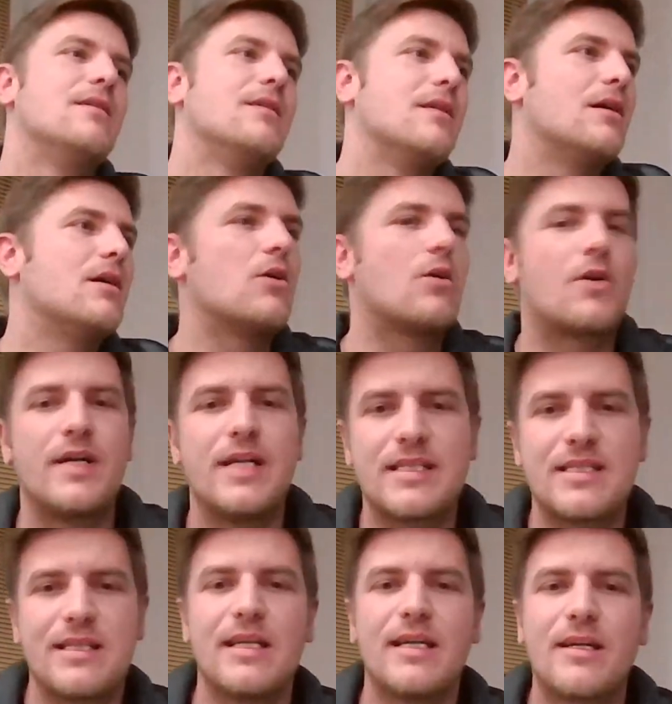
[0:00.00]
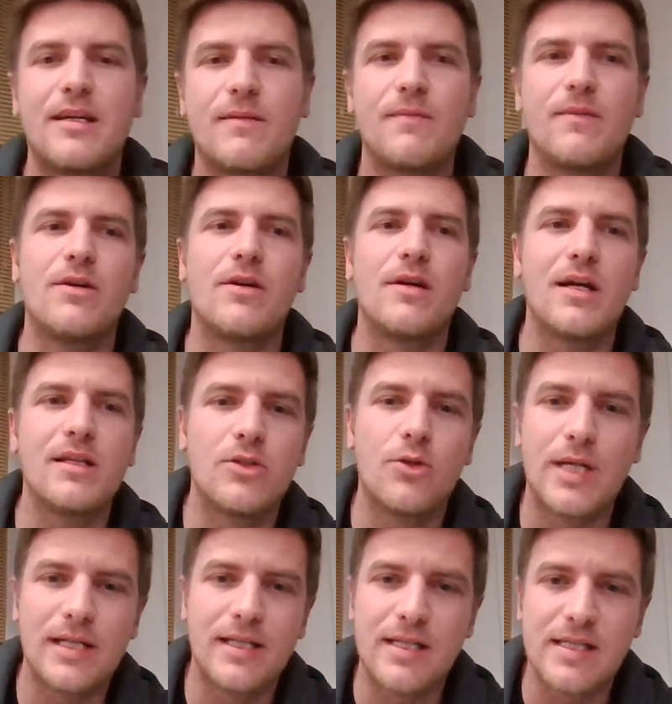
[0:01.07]
oh, Chris, like you're not
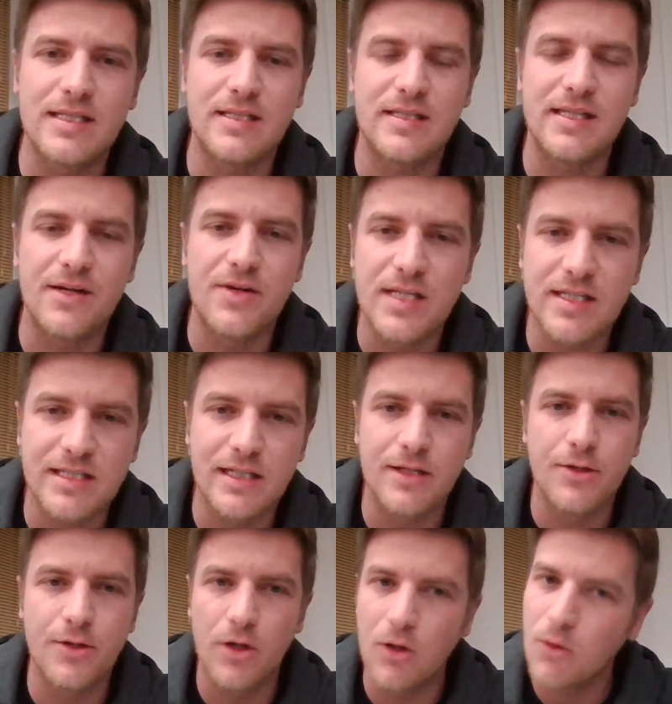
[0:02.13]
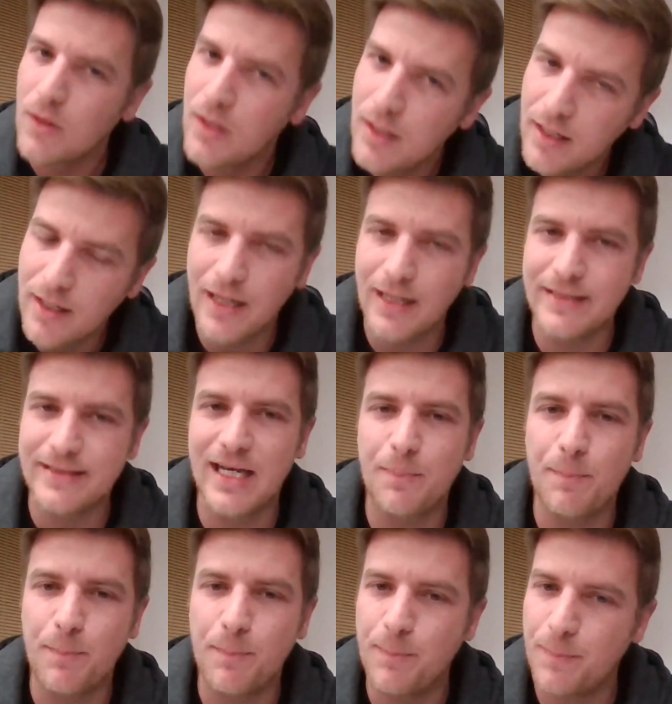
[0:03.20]
doing this seriously, you know, and
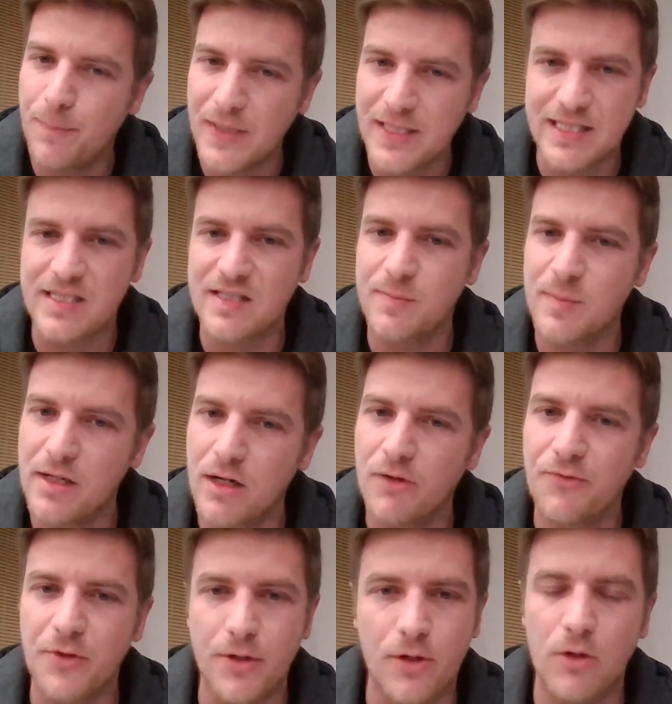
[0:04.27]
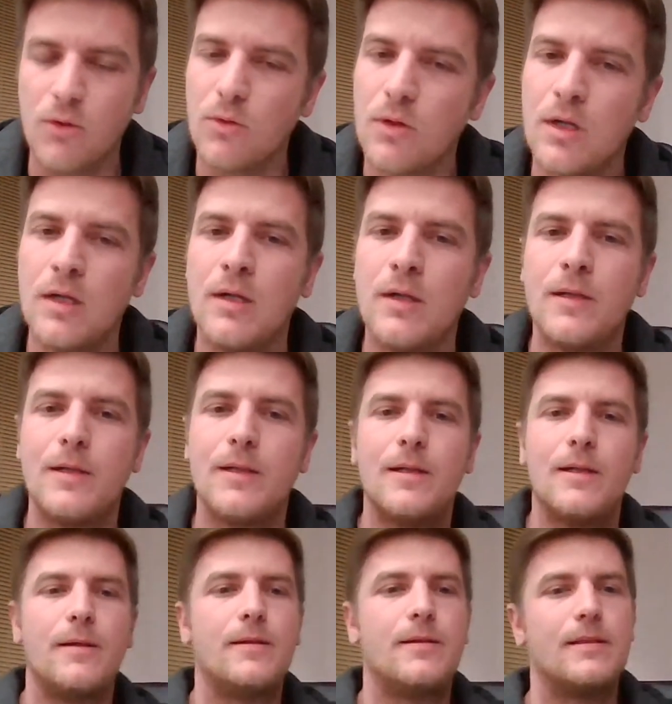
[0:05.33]
that pisses me off, you know.
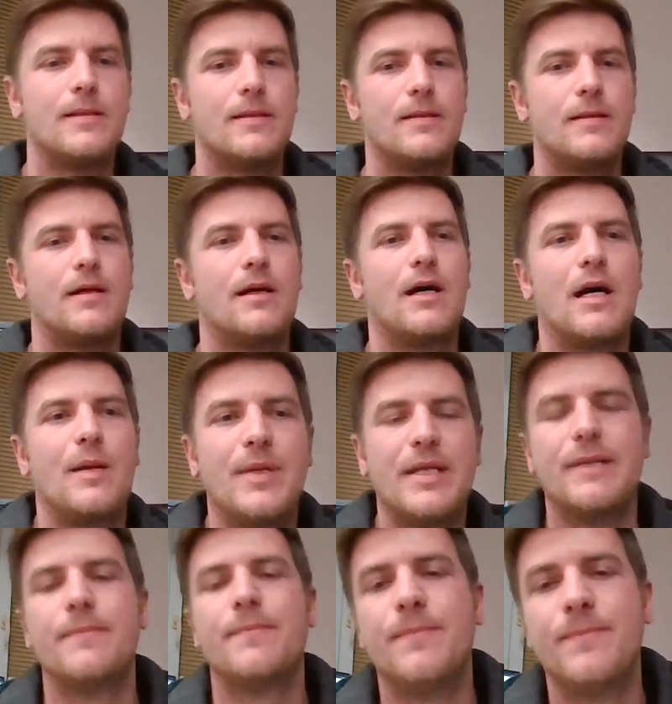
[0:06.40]
I mean,